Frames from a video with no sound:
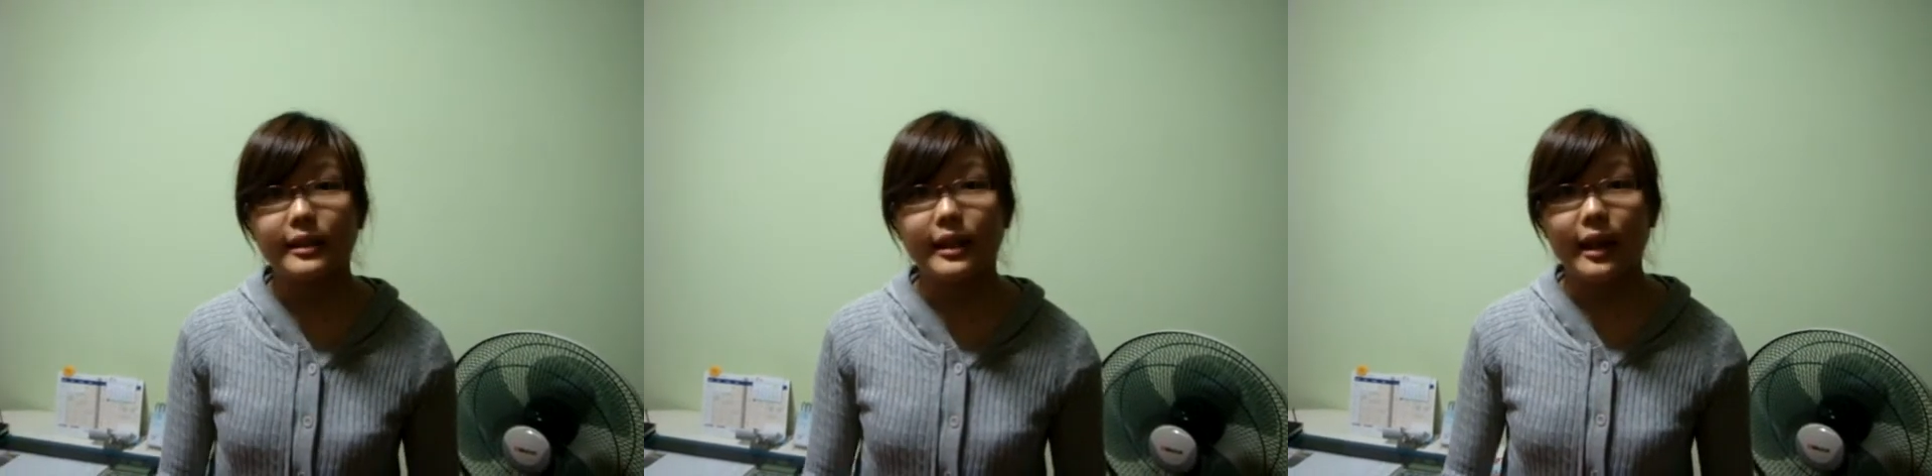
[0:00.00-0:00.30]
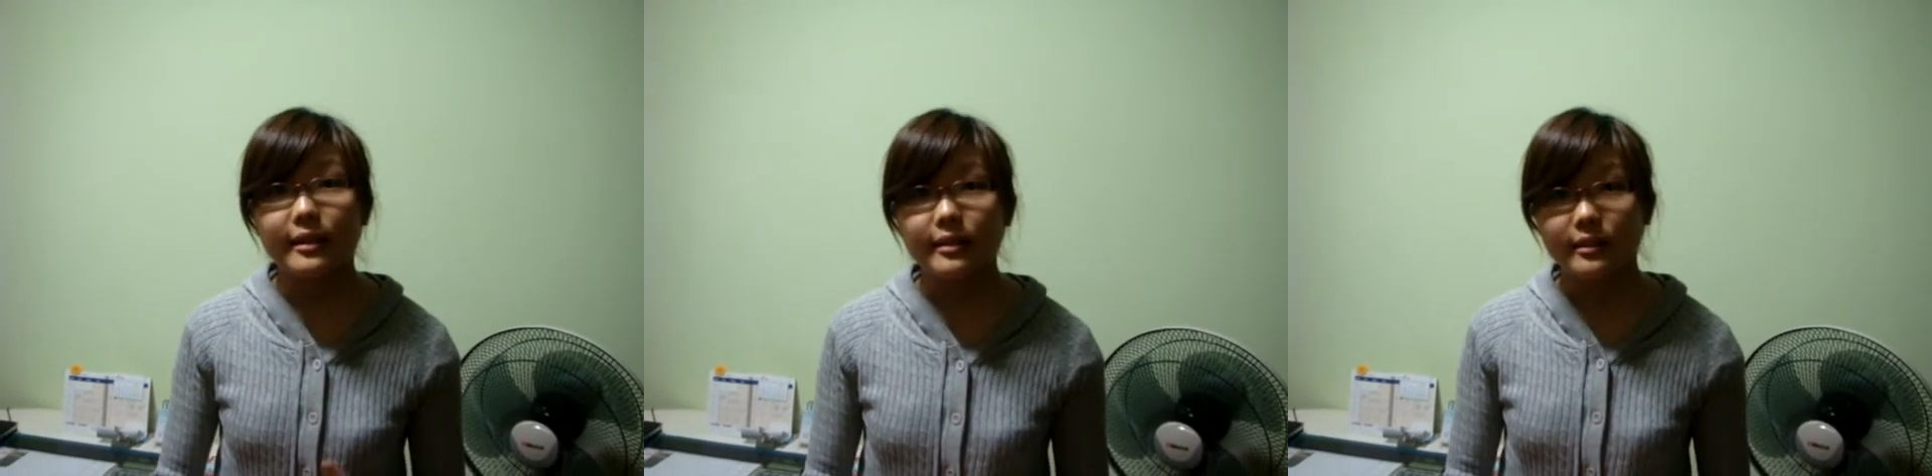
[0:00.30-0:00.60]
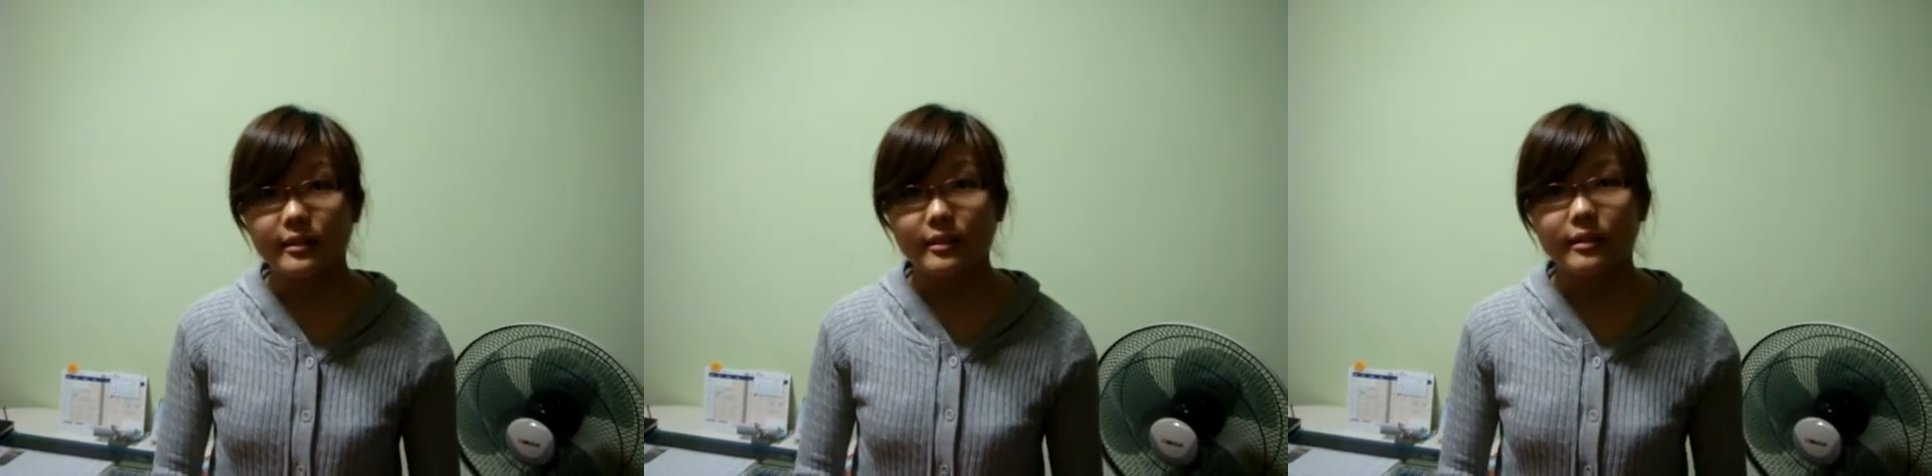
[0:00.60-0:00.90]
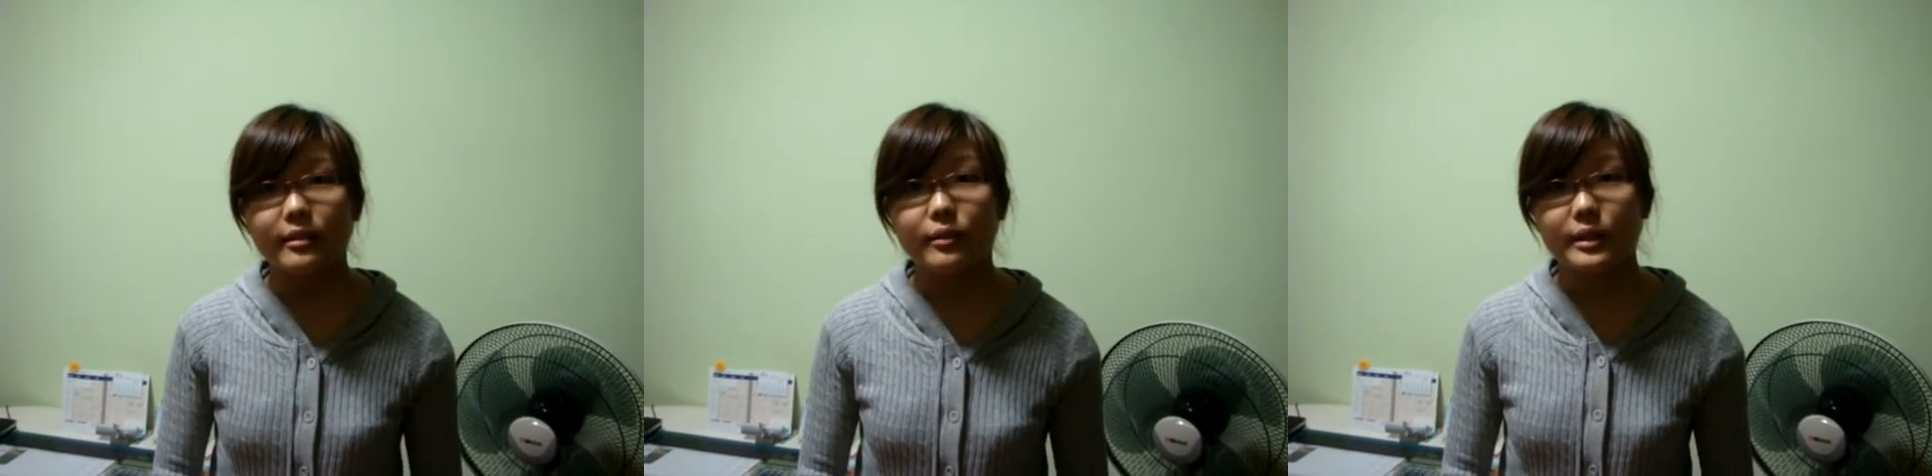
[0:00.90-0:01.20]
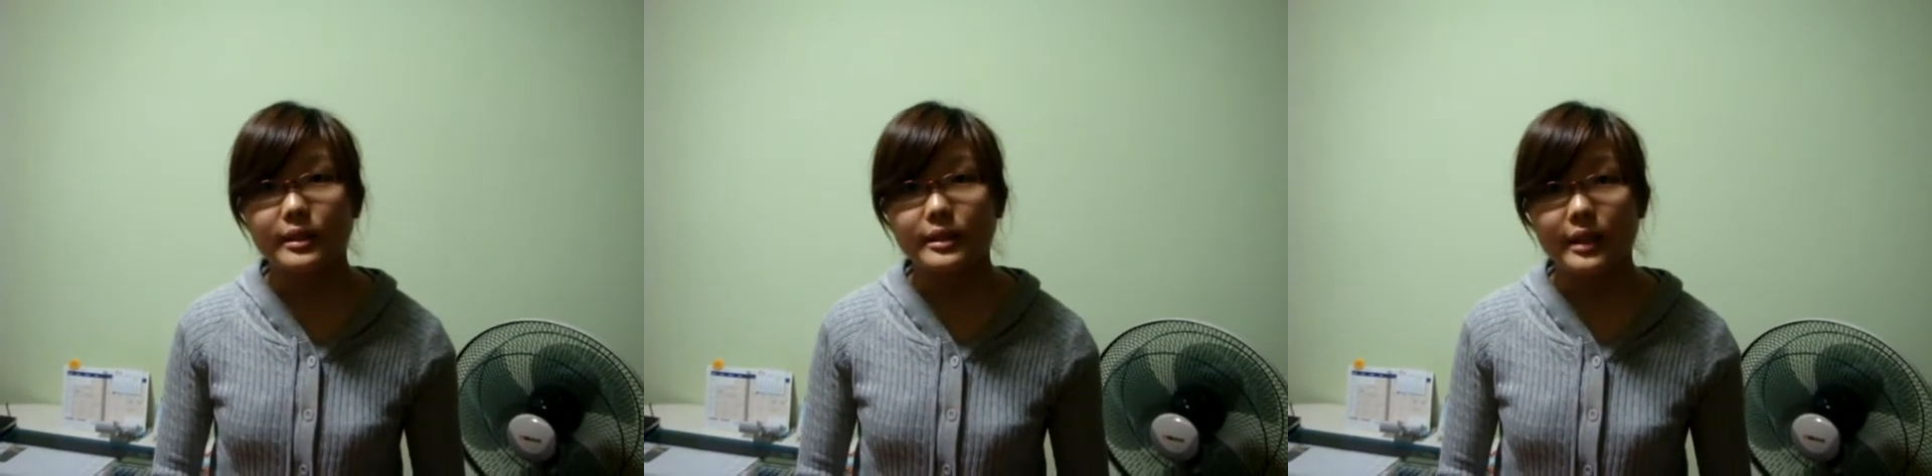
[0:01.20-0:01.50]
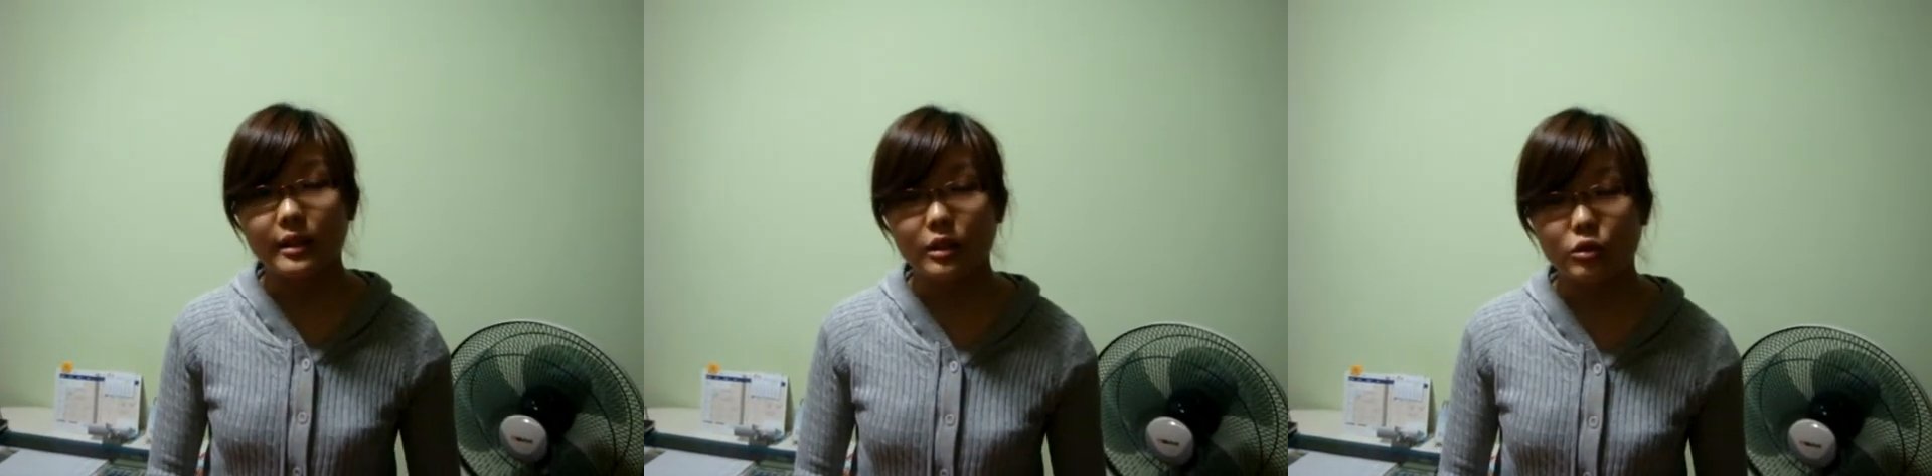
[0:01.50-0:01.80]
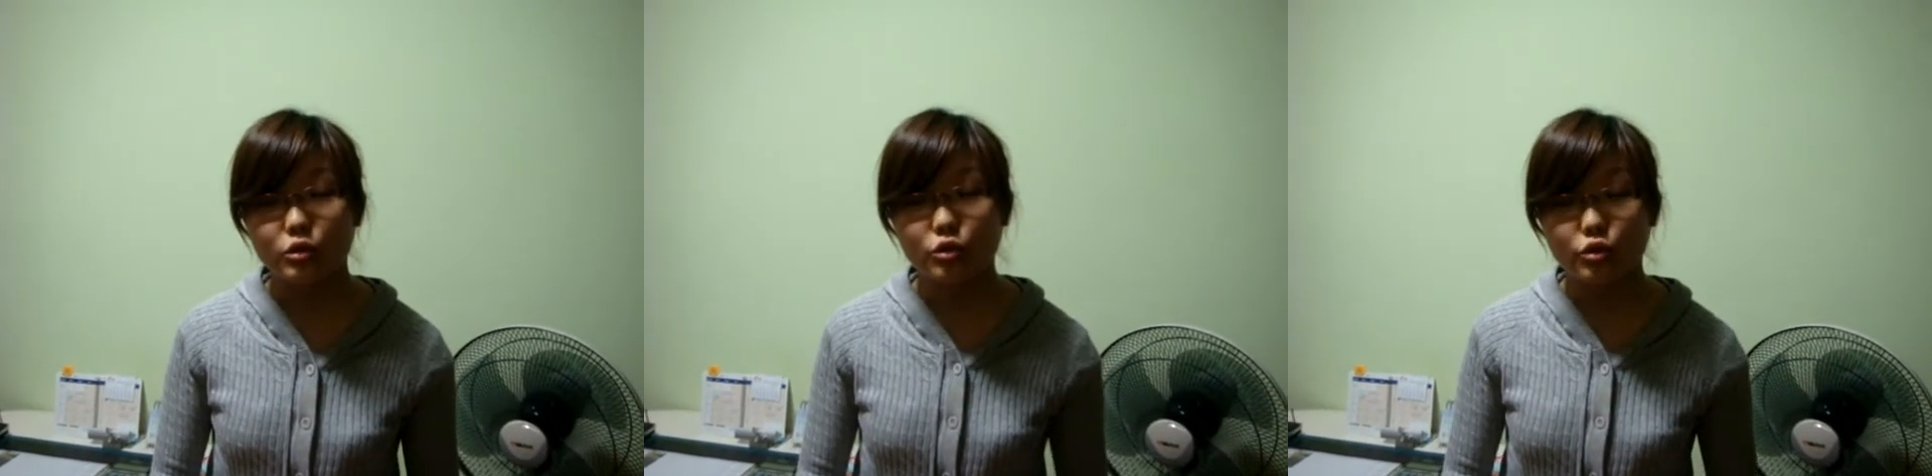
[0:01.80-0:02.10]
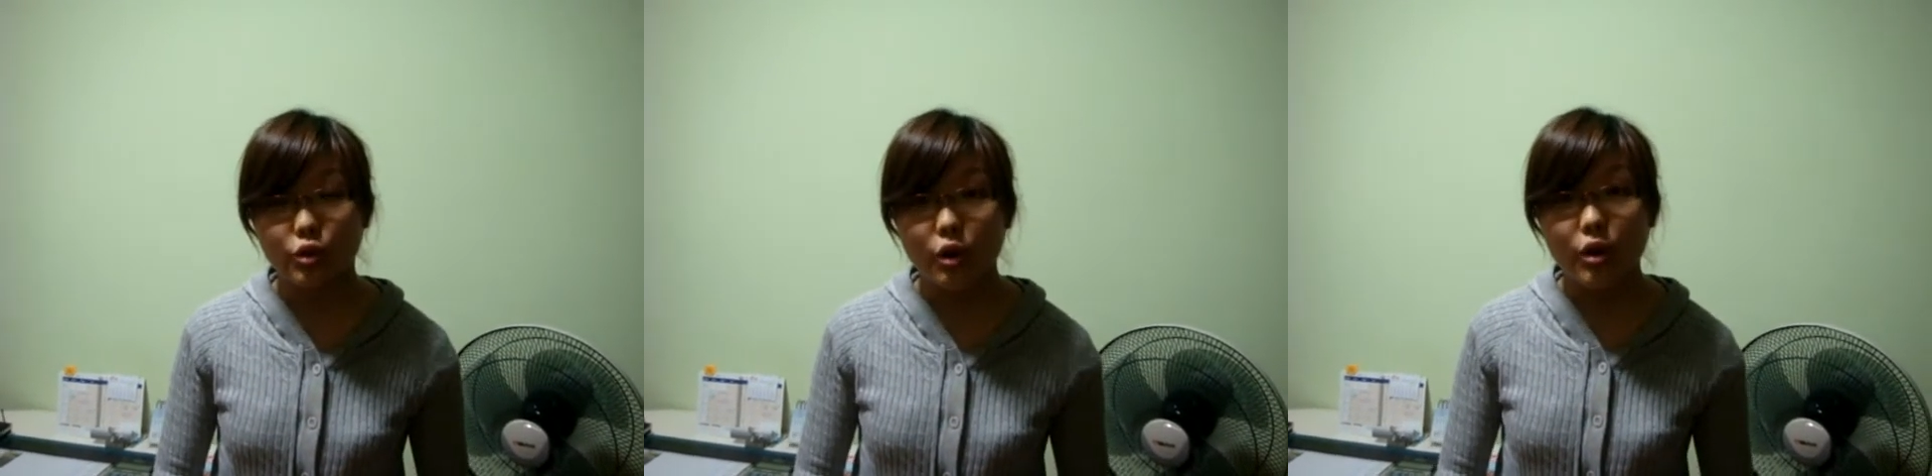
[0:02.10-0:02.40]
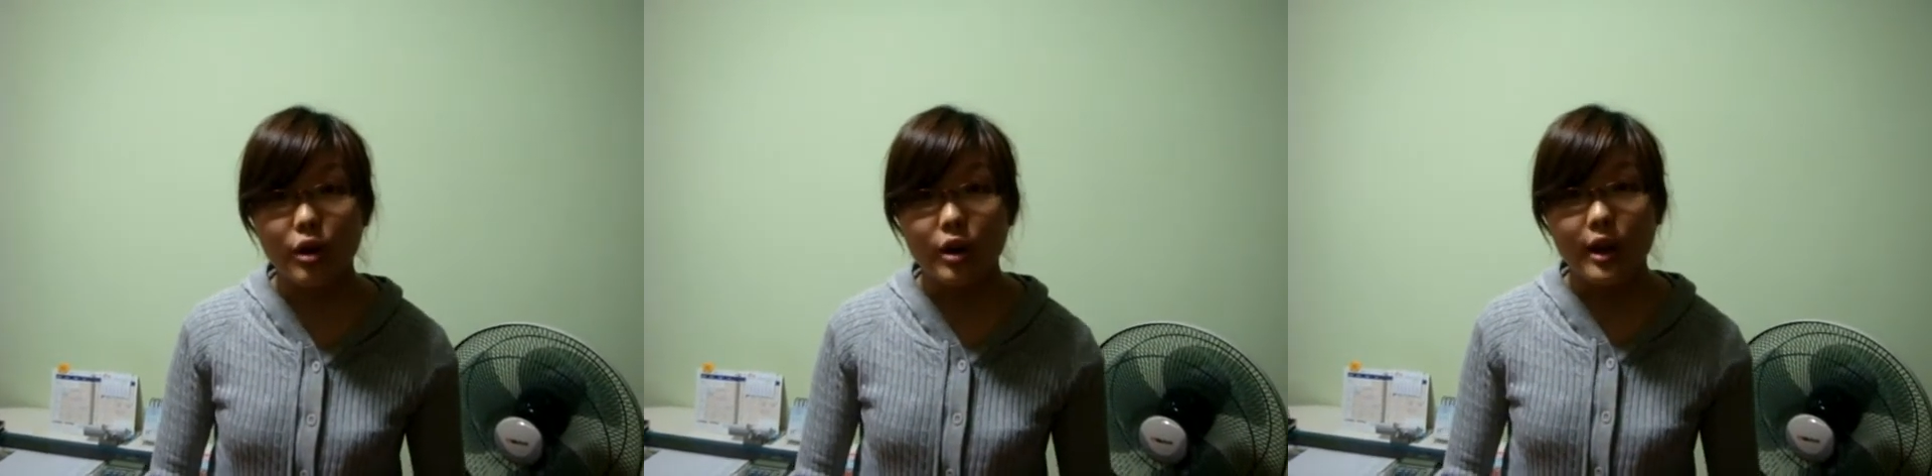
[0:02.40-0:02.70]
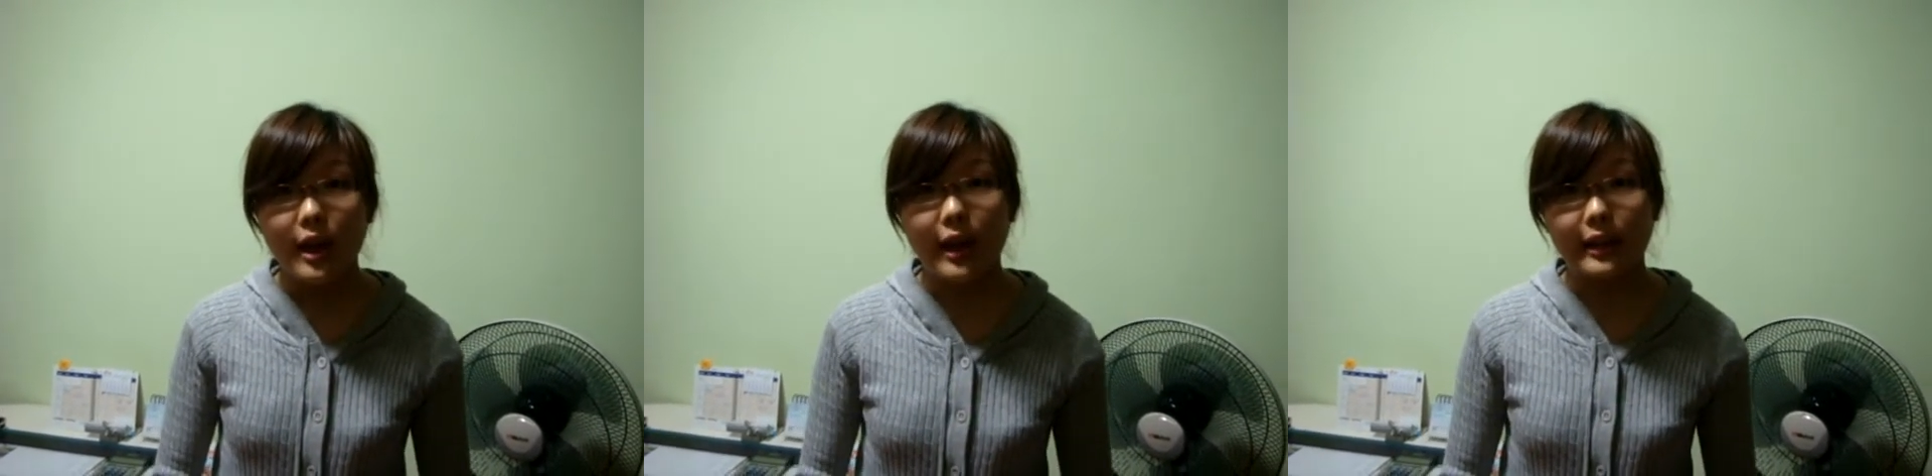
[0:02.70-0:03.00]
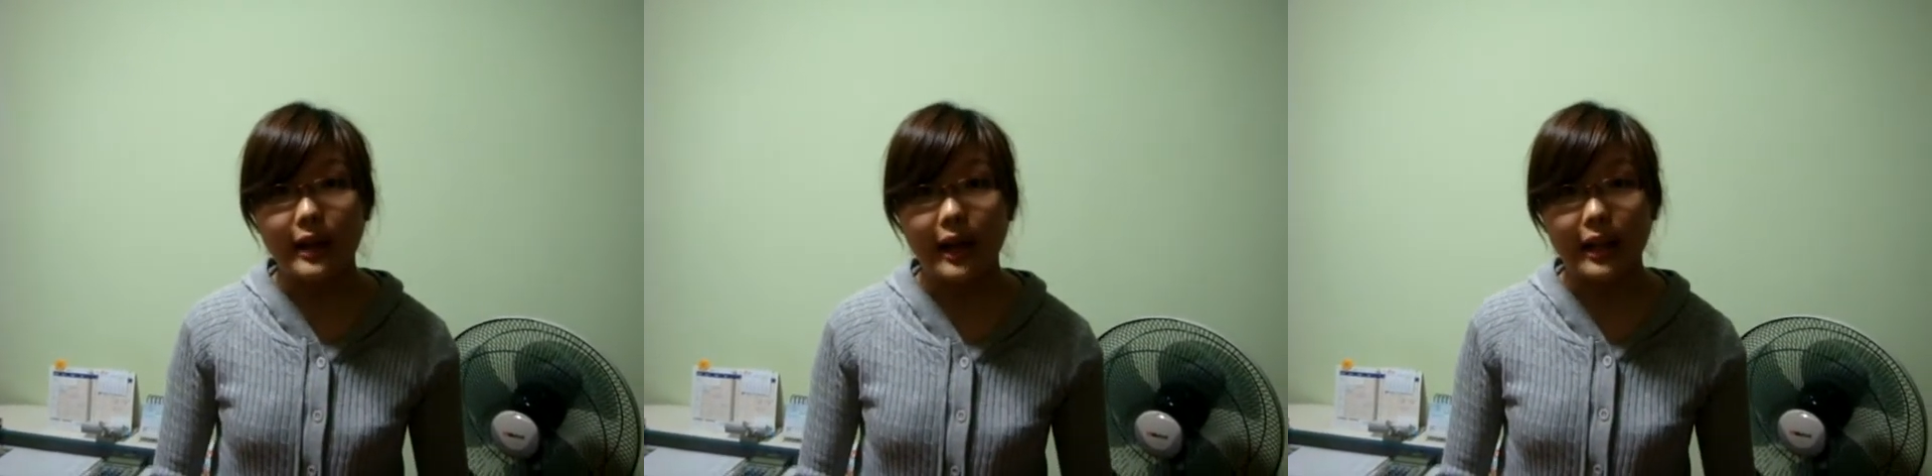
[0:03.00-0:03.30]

Then we started to draw and